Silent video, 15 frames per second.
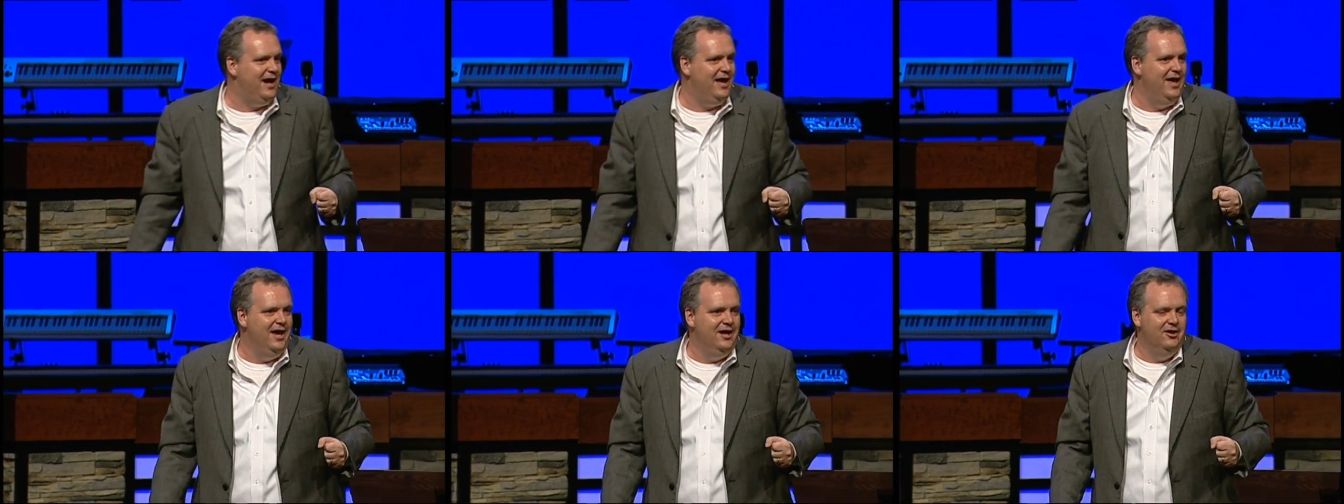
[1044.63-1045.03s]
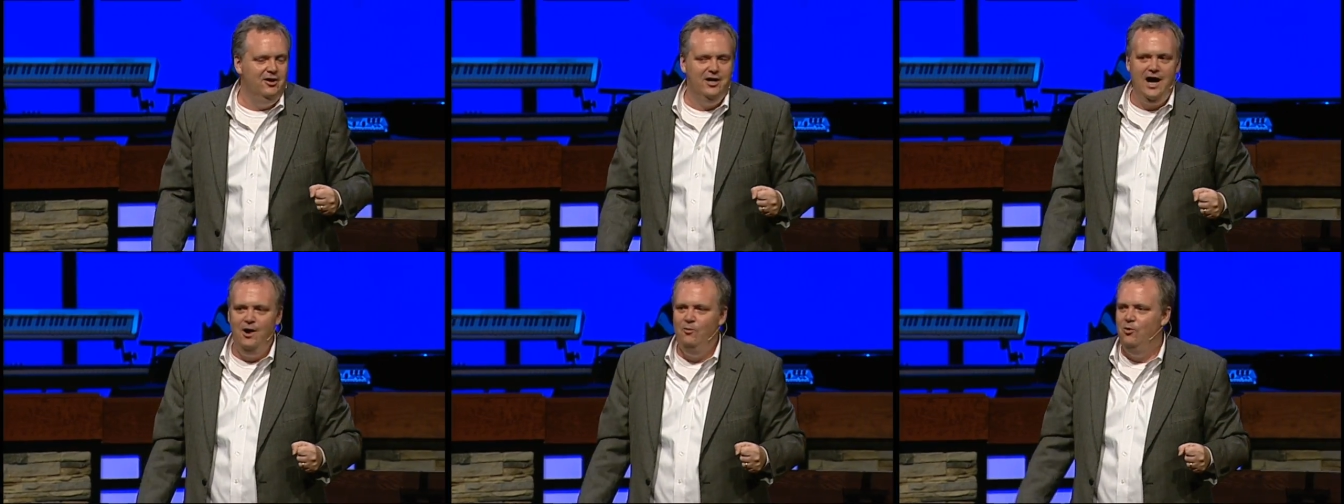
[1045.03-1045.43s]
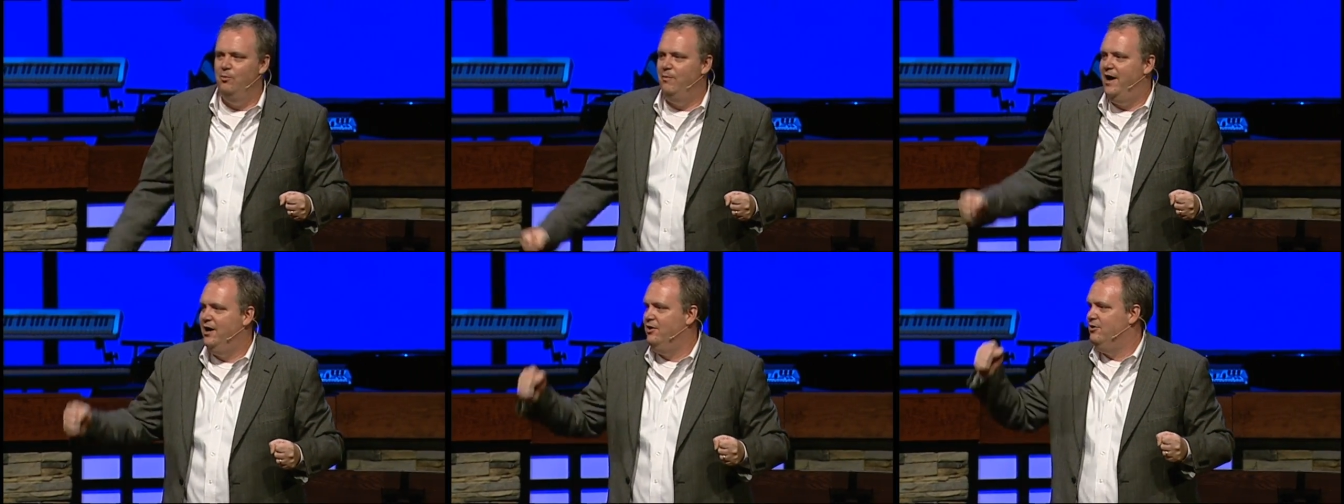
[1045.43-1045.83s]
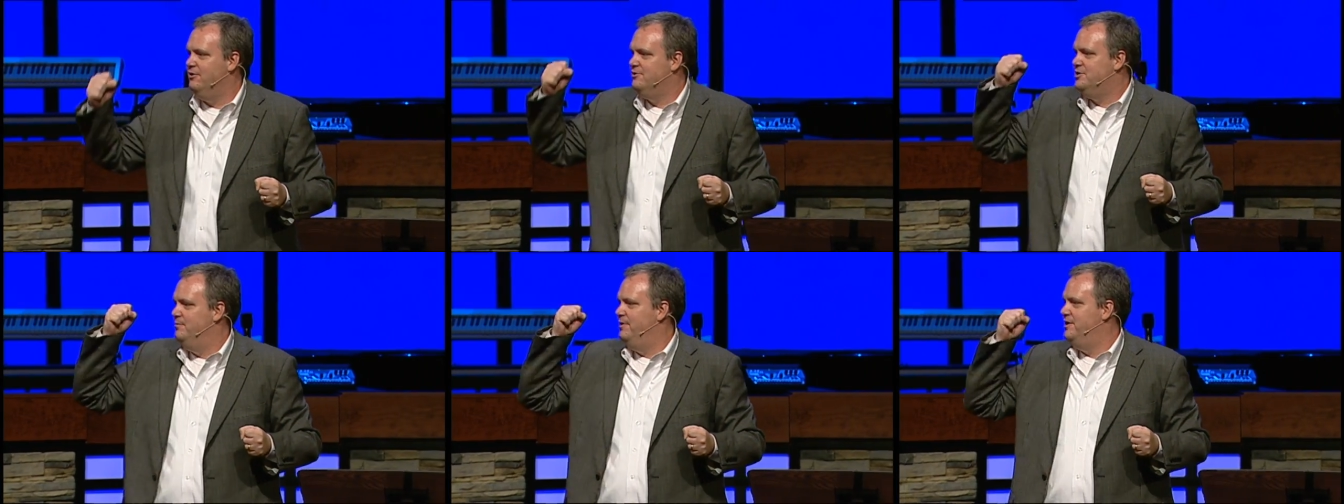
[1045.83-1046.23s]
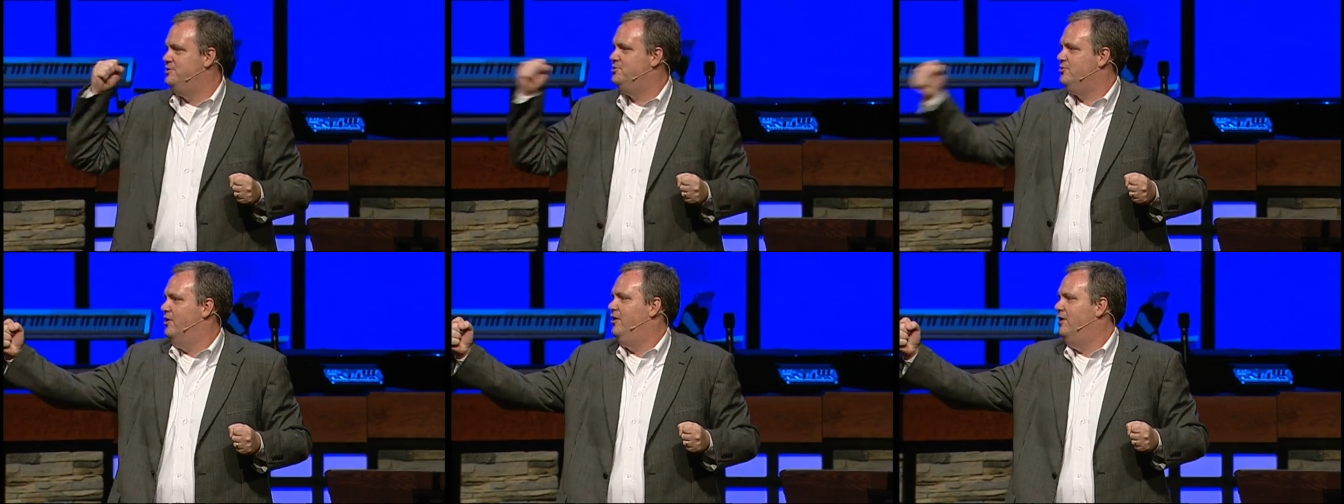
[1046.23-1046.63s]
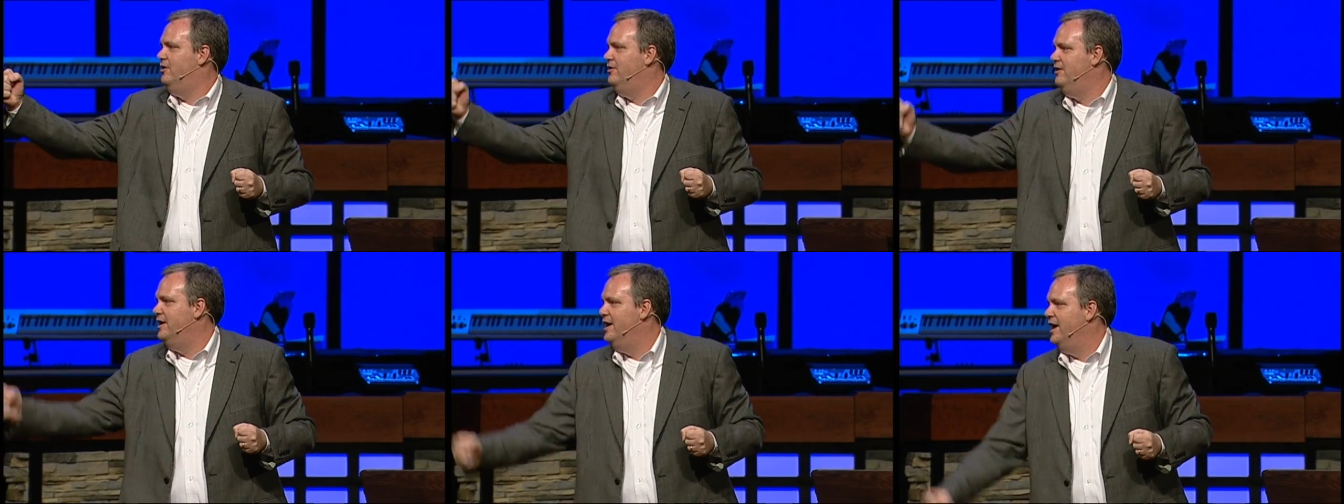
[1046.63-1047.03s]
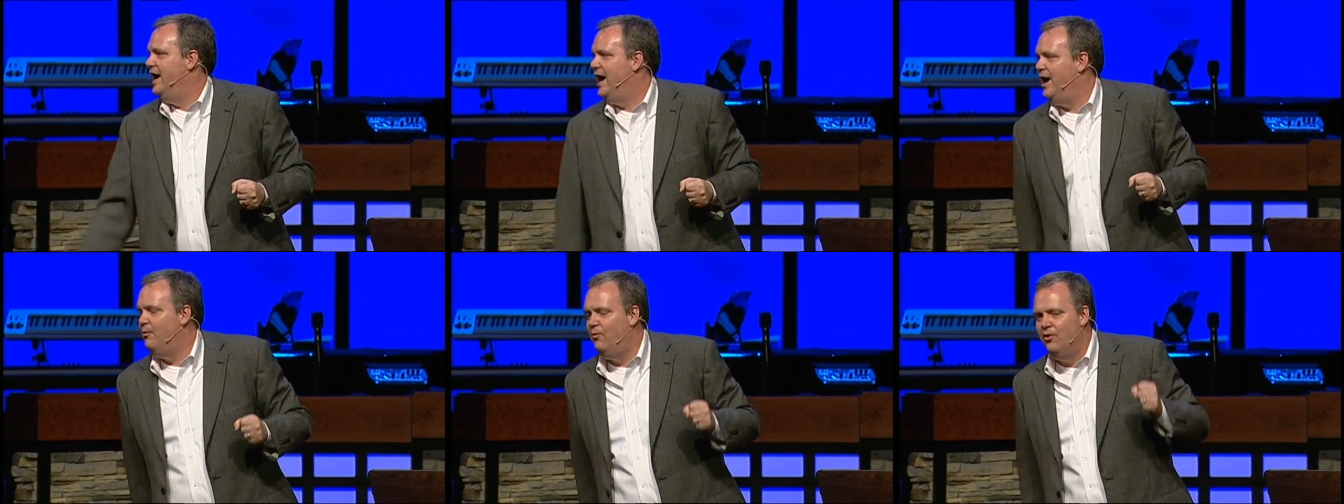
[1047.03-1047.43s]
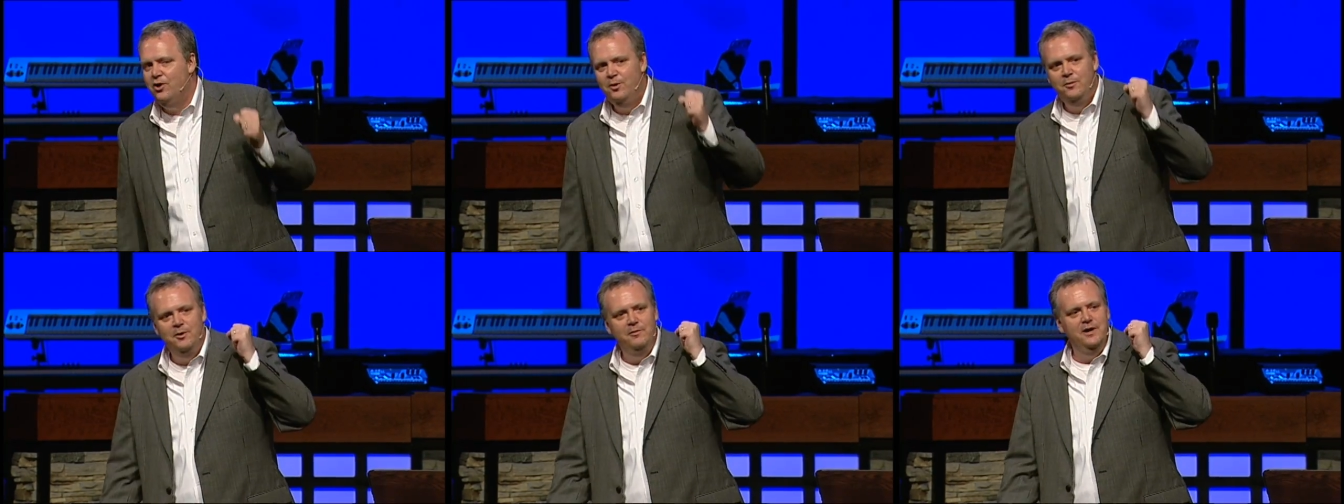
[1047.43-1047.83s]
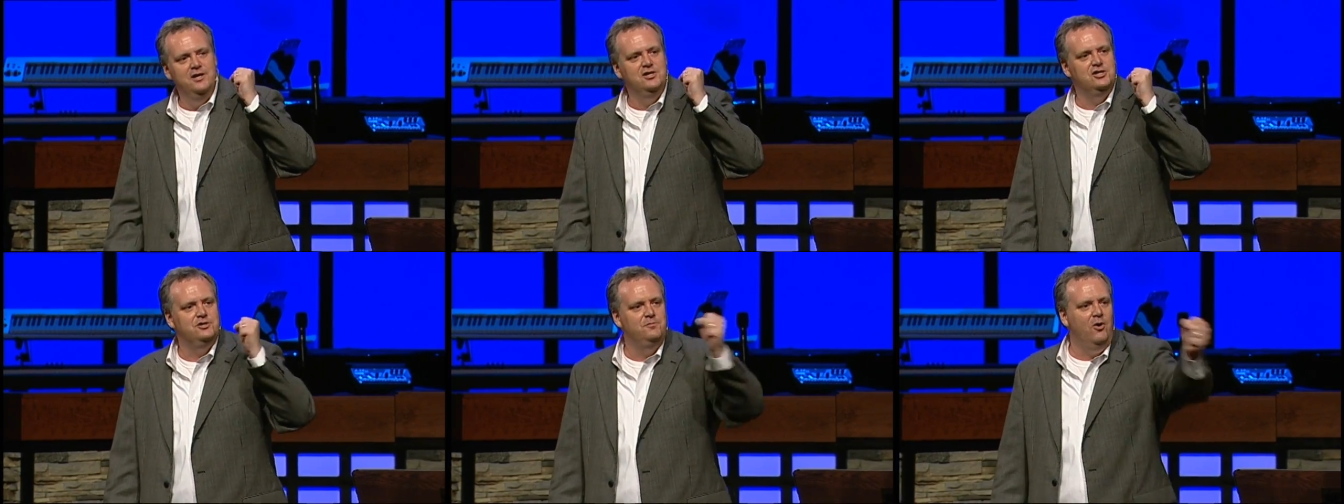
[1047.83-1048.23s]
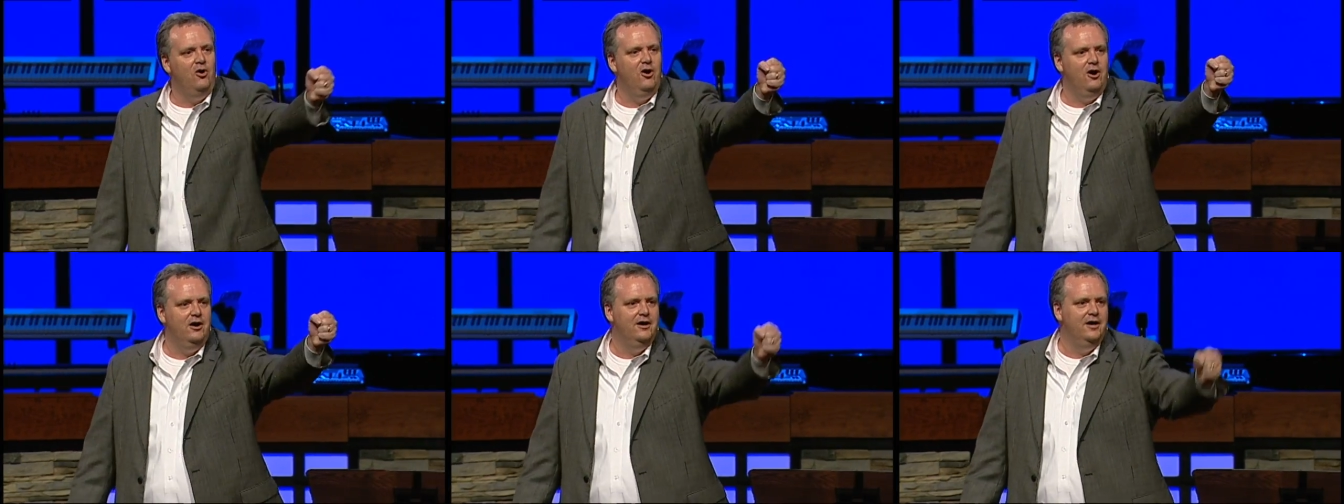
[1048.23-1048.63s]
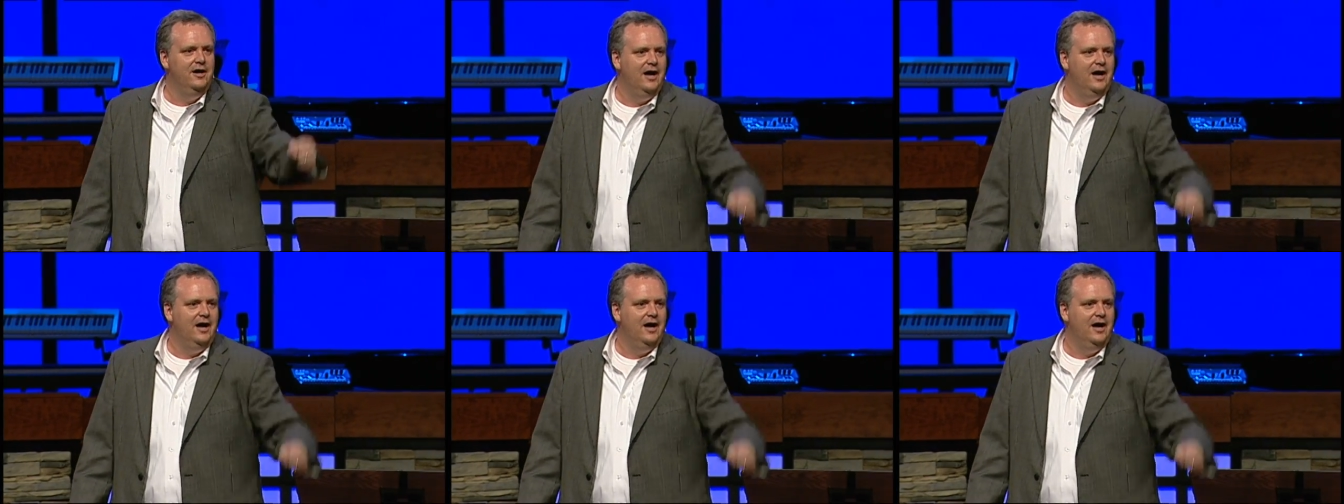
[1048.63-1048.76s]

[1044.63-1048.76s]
I, look, I want my girls to be strong. I want them to be smart.